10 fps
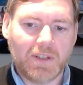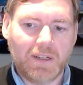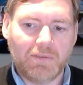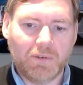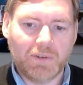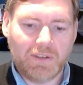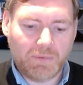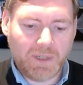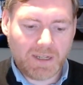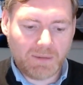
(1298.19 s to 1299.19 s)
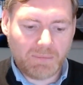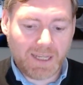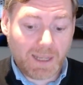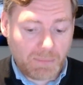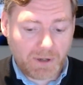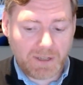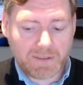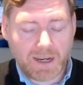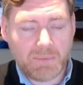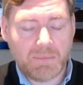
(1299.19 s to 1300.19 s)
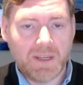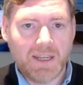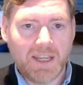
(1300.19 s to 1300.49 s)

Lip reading: And of course, if we can, by that point in time,